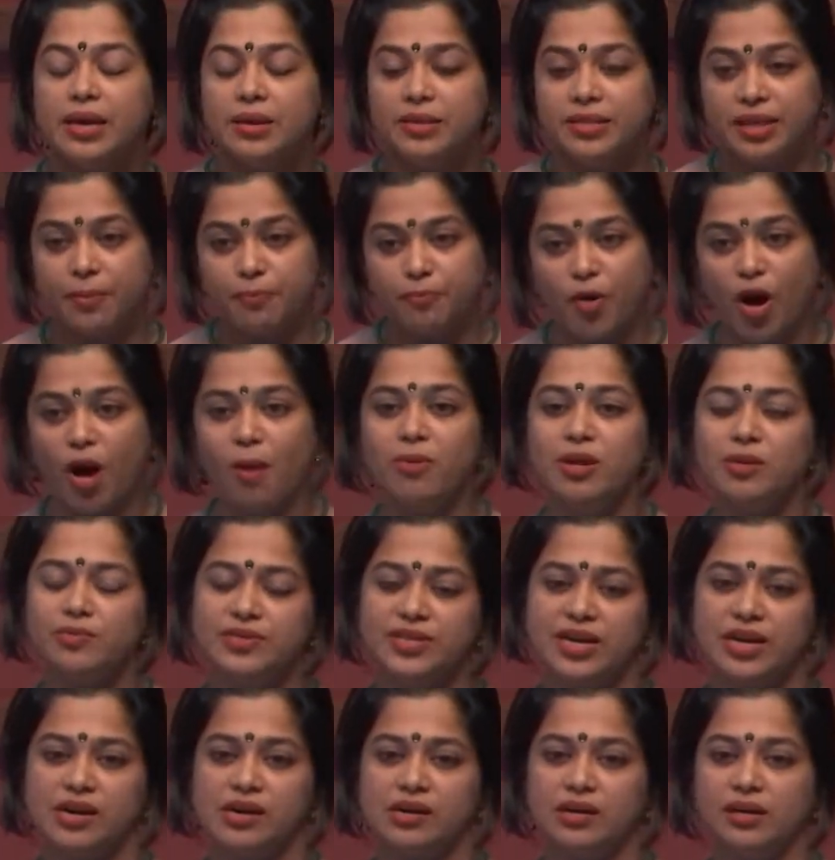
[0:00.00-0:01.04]
The problems
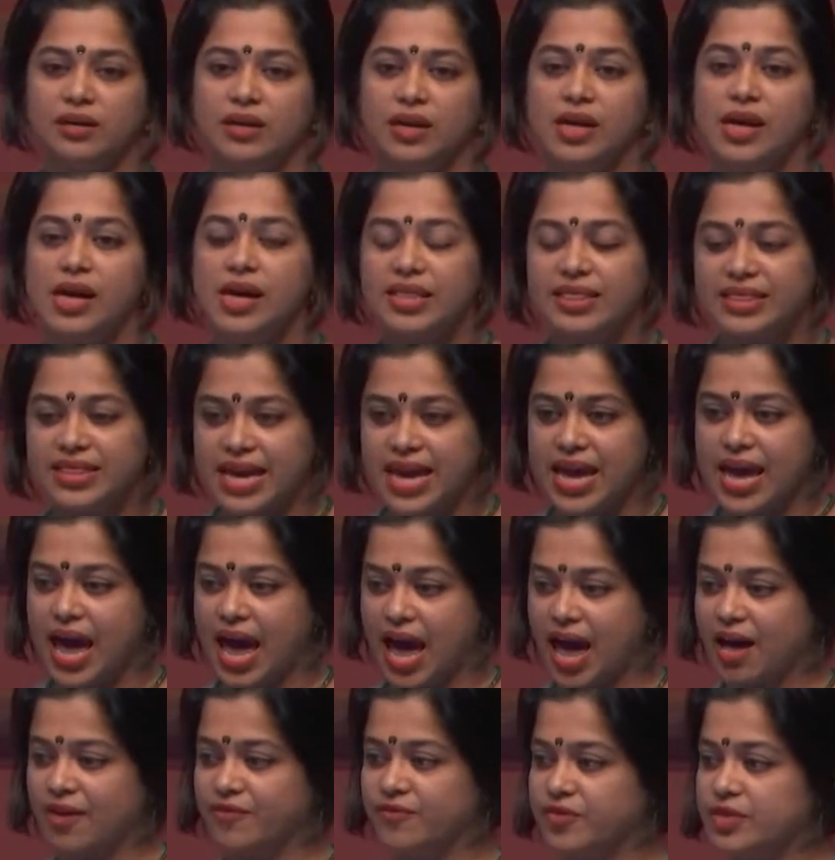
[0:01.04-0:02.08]
are they
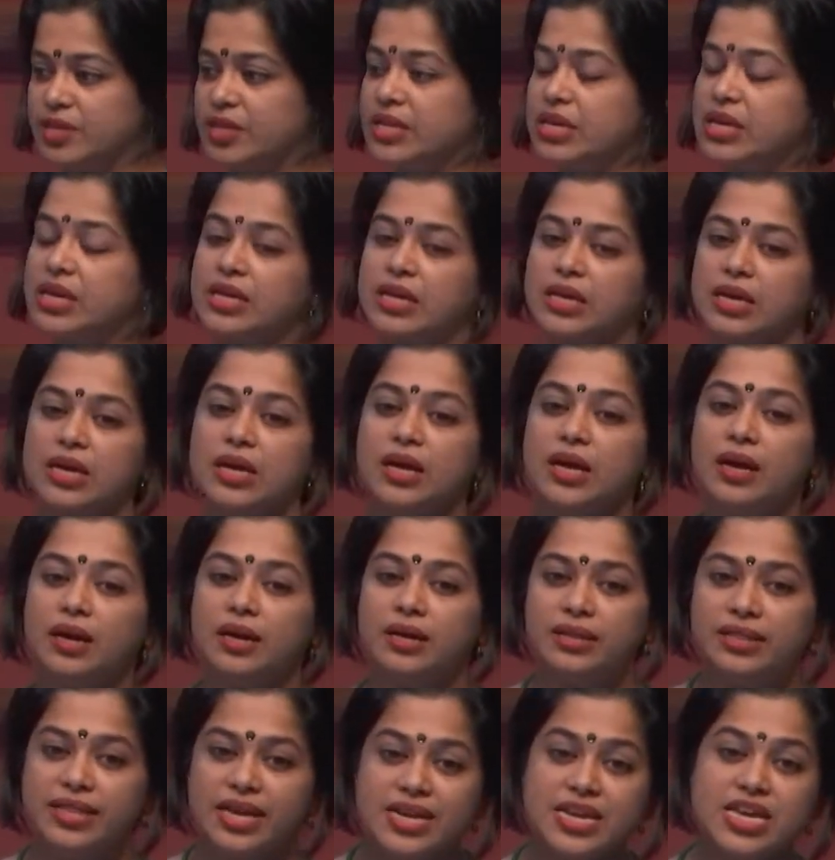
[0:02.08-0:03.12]

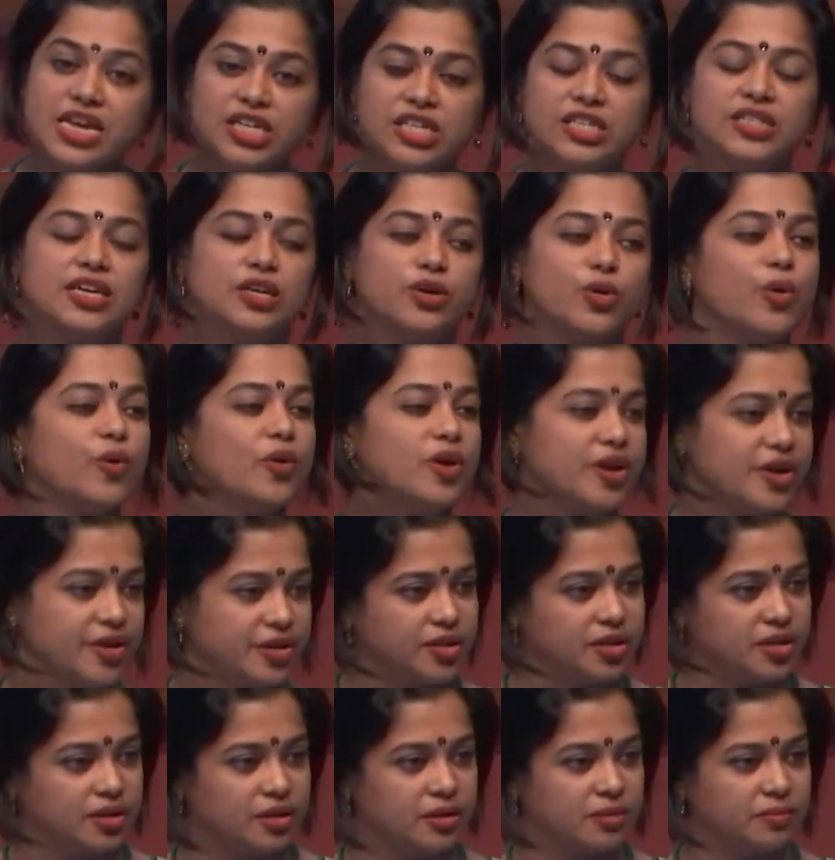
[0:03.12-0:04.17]
need the
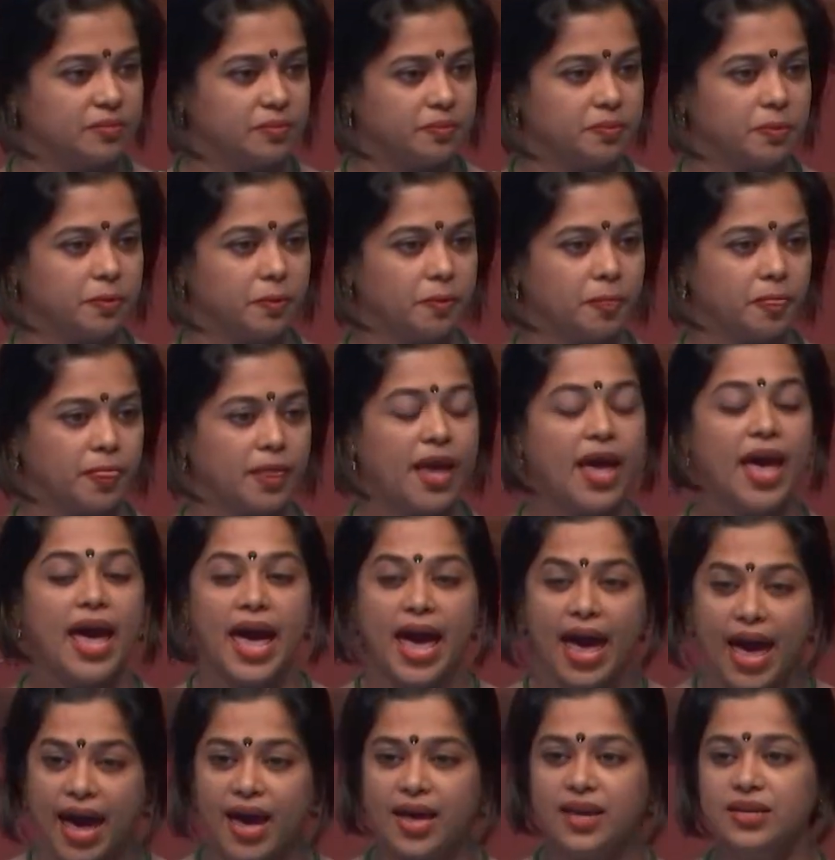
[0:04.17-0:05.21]
collateral,
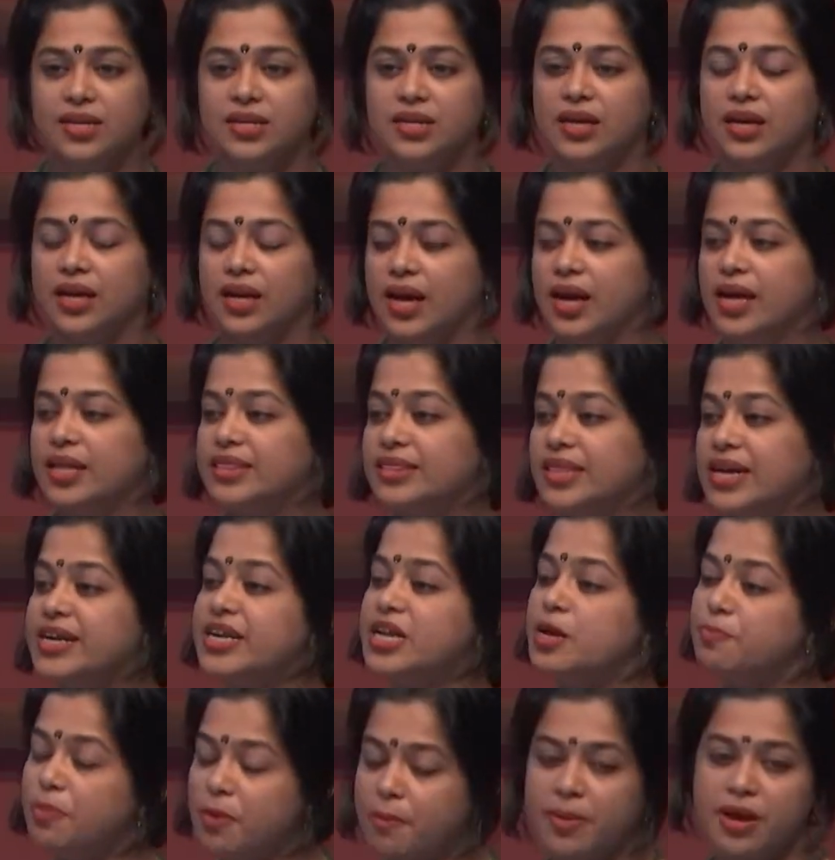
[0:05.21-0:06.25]
and the
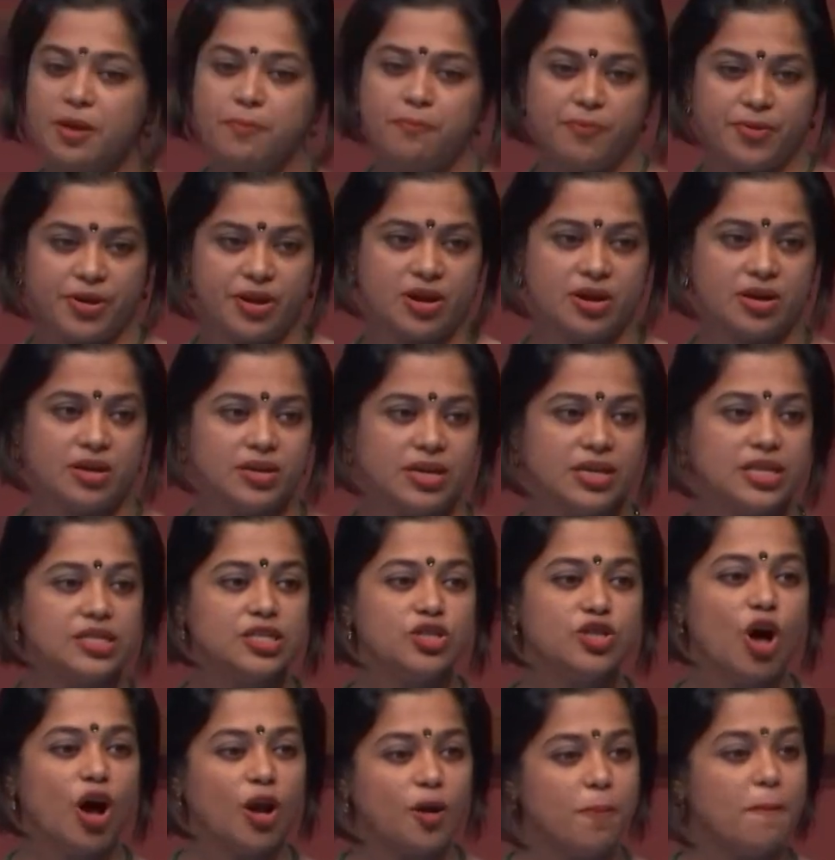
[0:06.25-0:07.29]
repayment period is
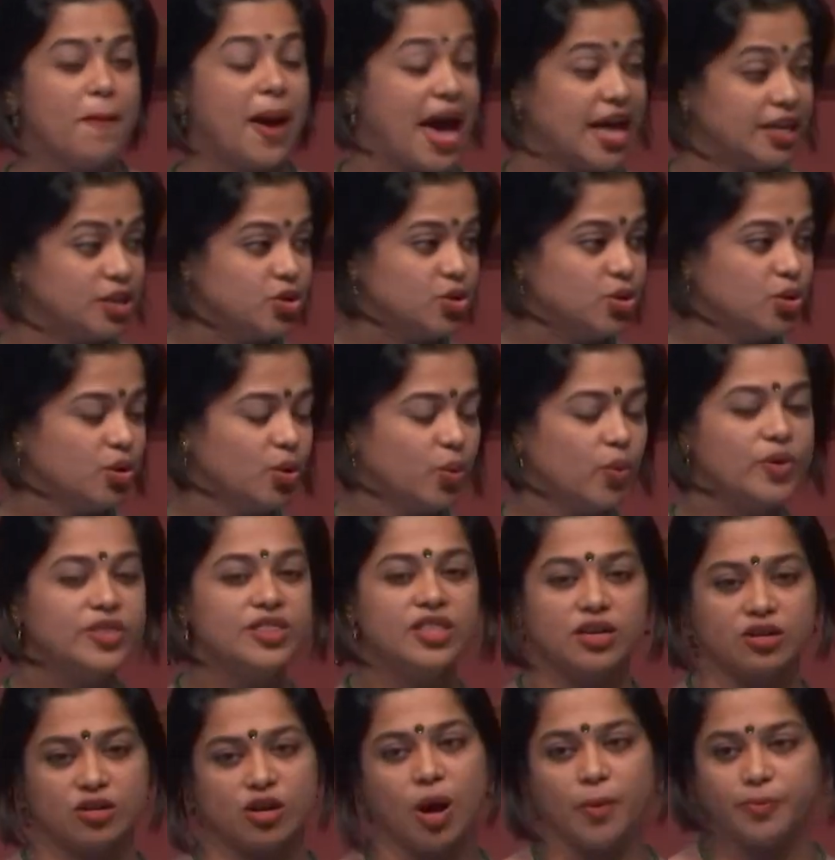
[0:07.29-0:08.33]
not matched with the
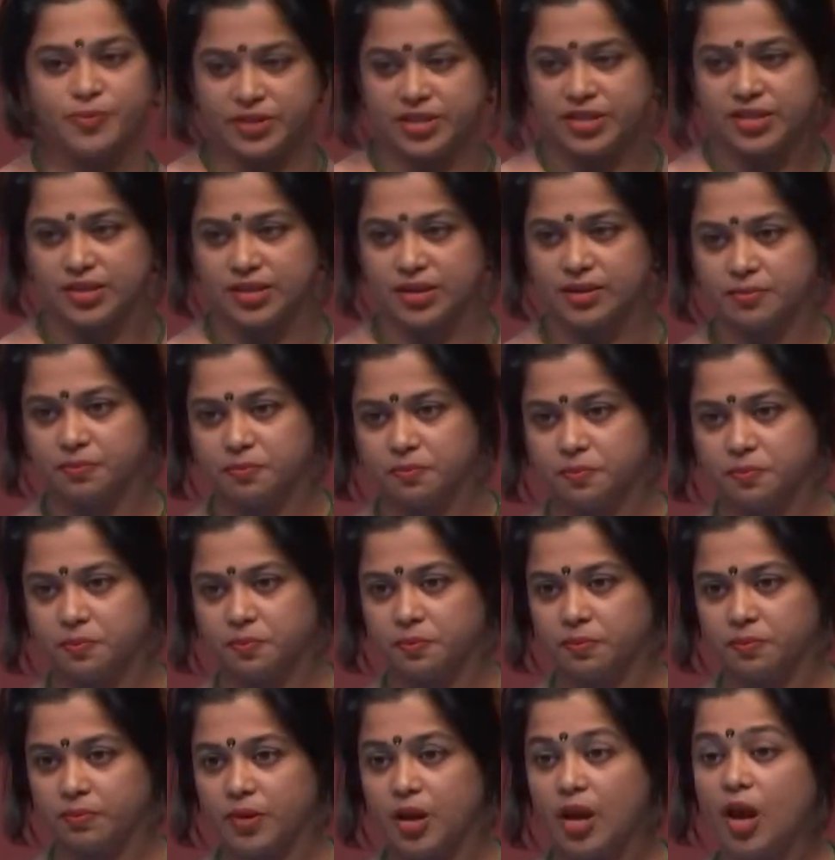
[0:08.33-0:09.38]
crop season.
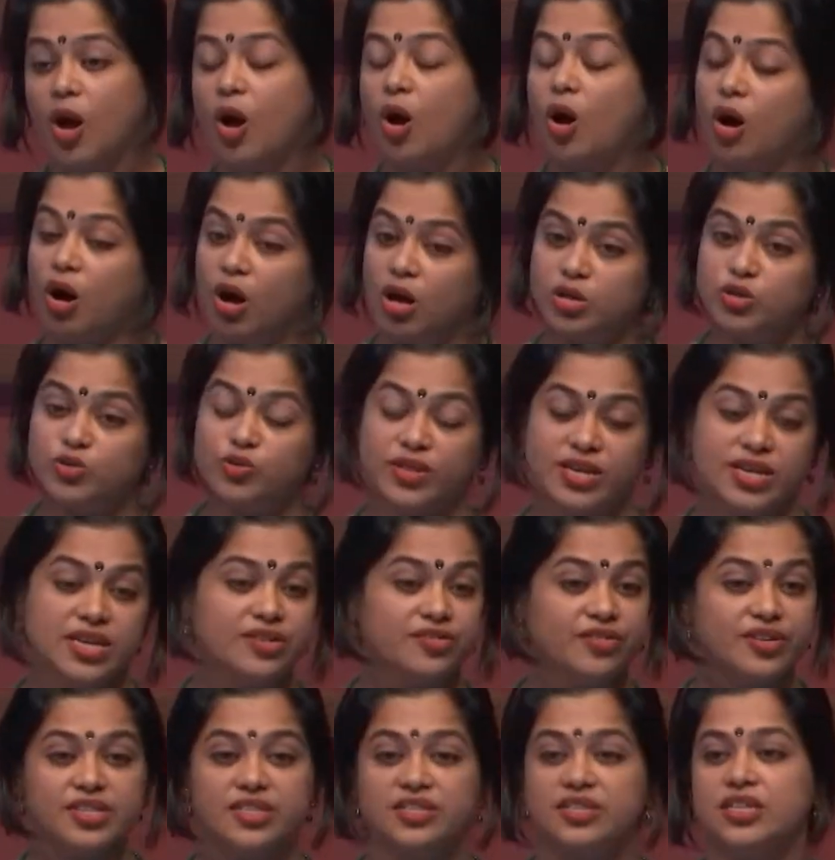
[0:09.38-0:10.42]
Also, the
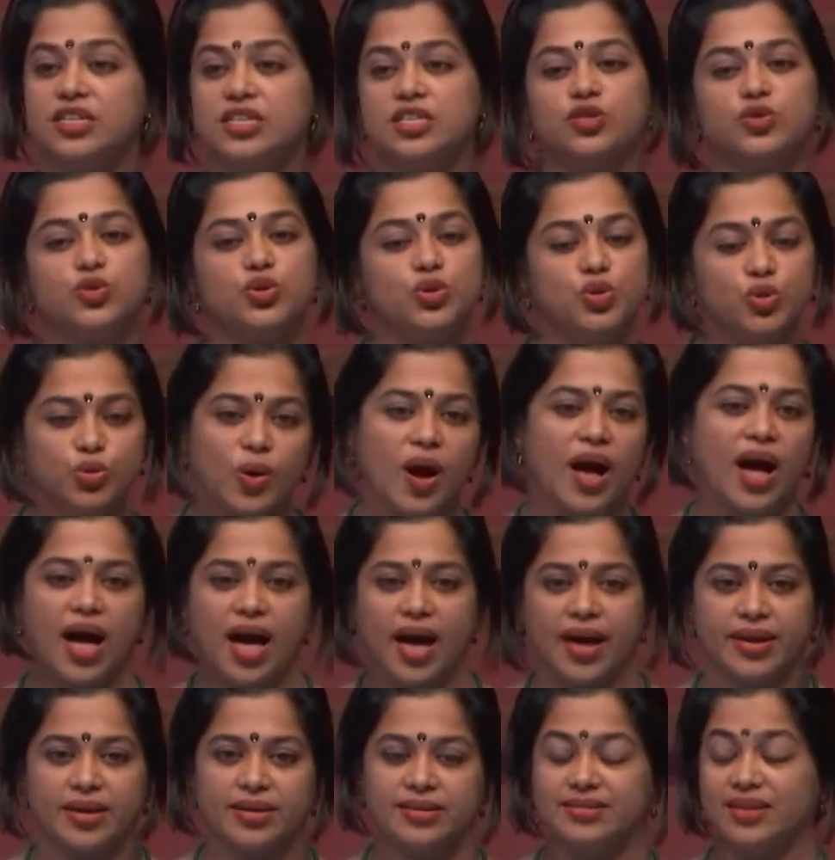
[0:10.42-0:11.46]
interest rate is too
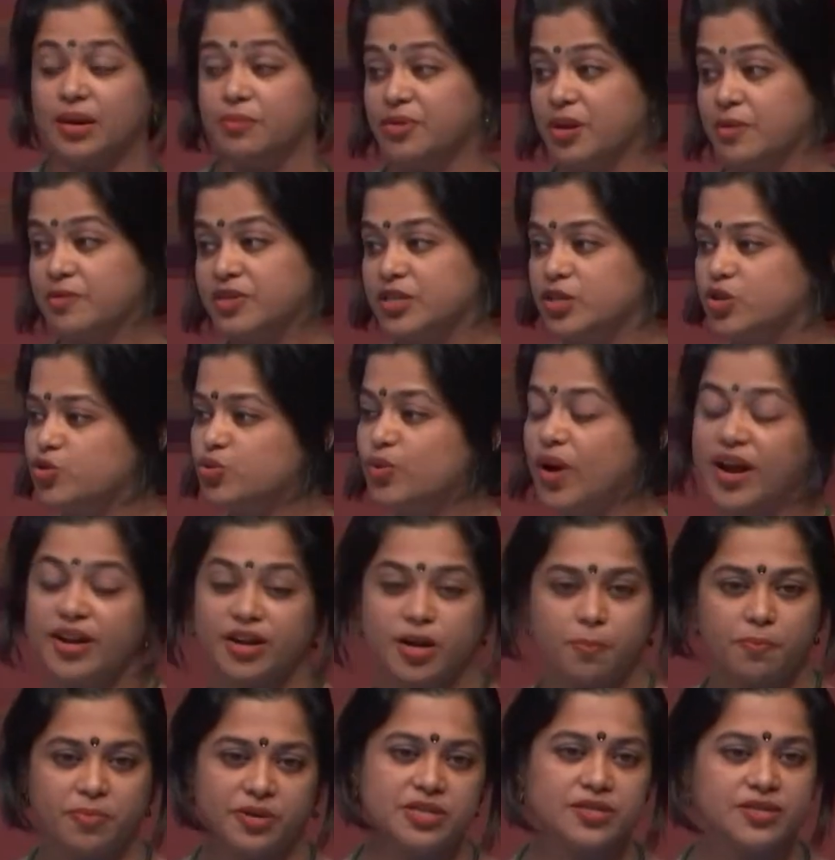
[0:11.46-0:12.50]
high. Sometimes it's
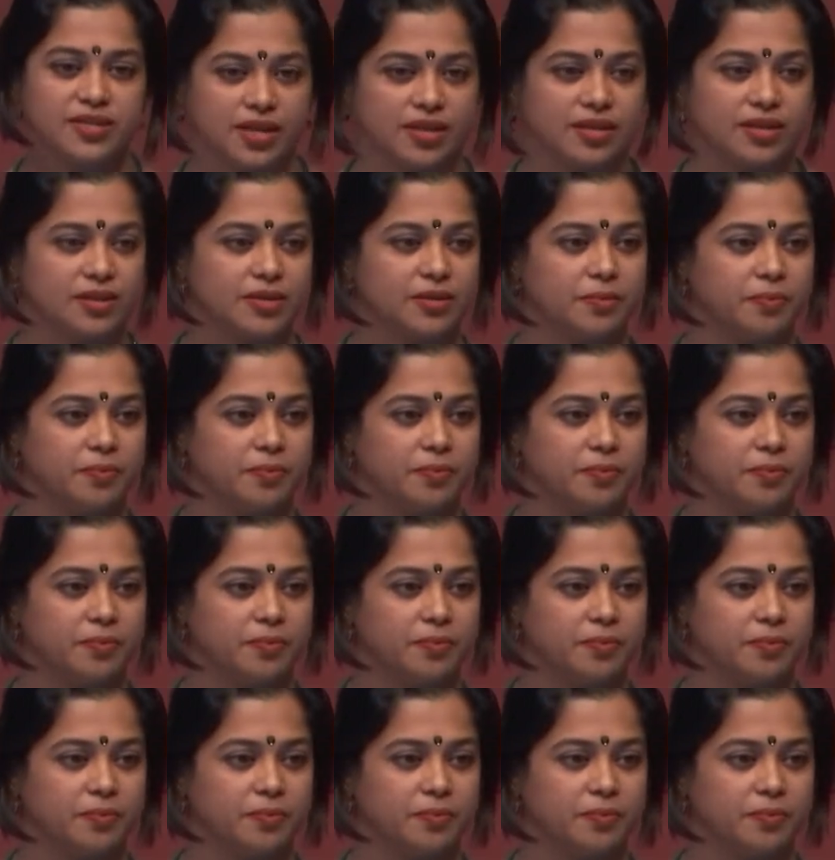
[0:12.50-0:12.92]
200%.